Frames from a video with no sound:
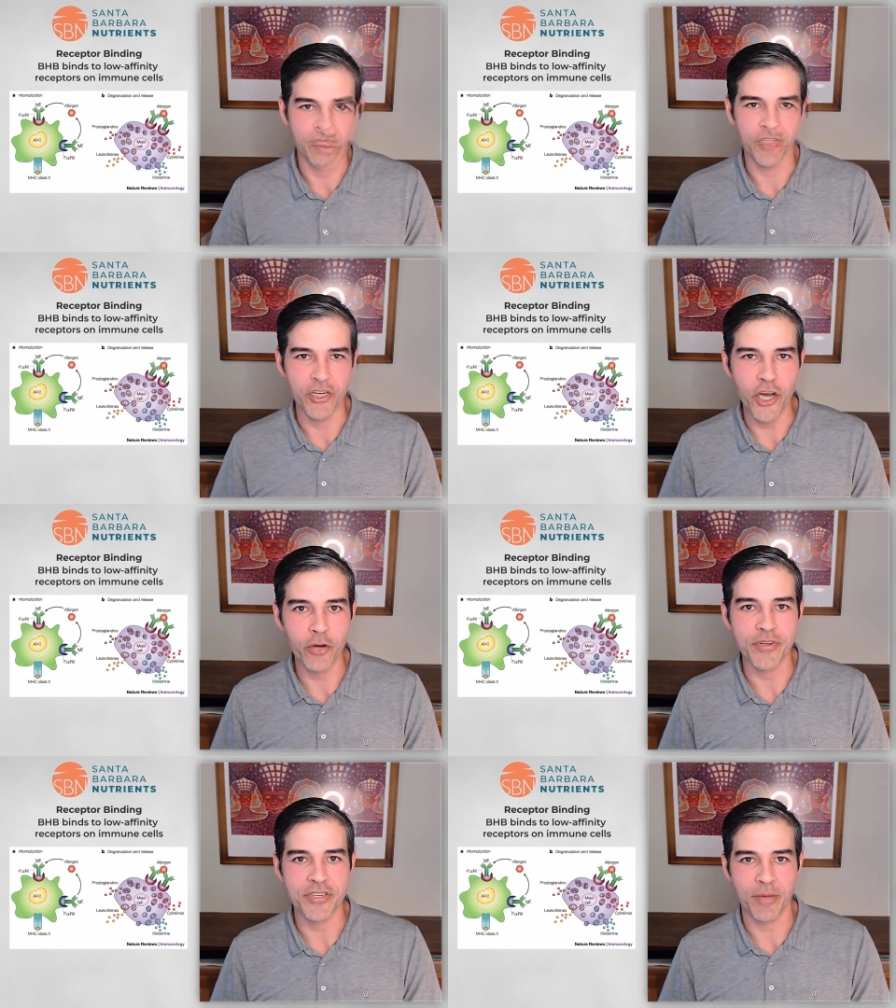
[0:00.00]
The
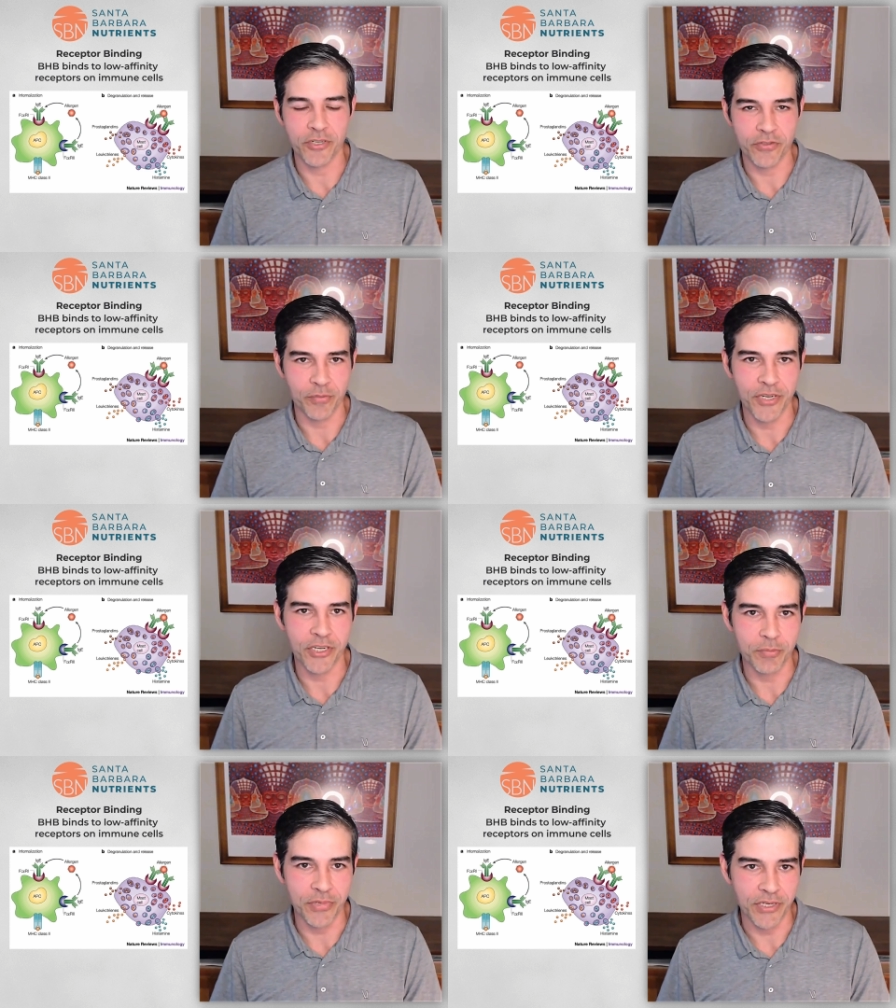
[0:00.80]
known receptors for
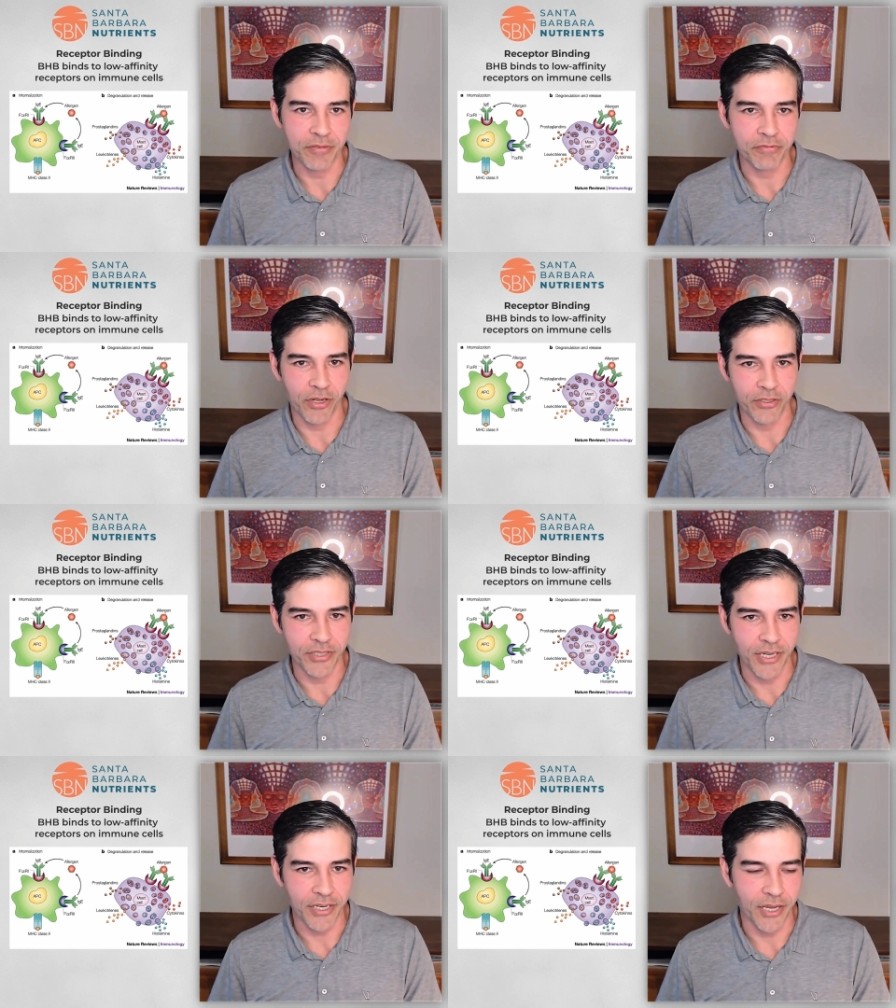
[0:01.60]
BHB fall into
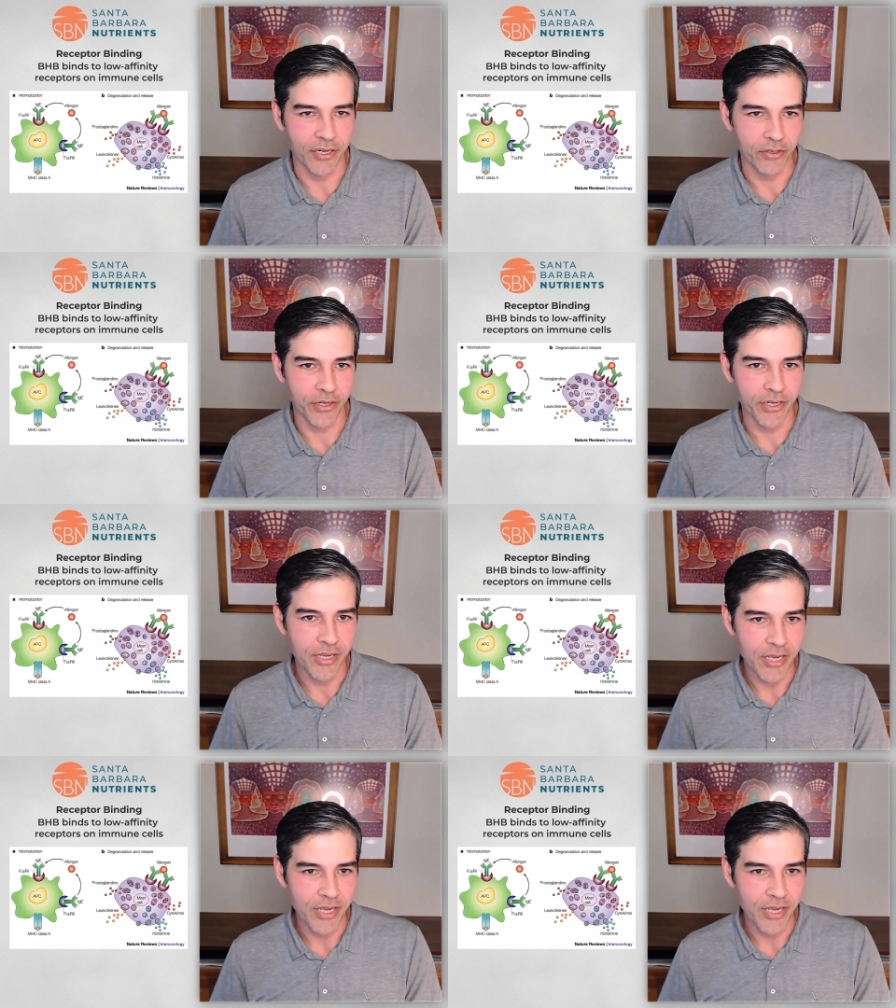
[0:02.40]
that category.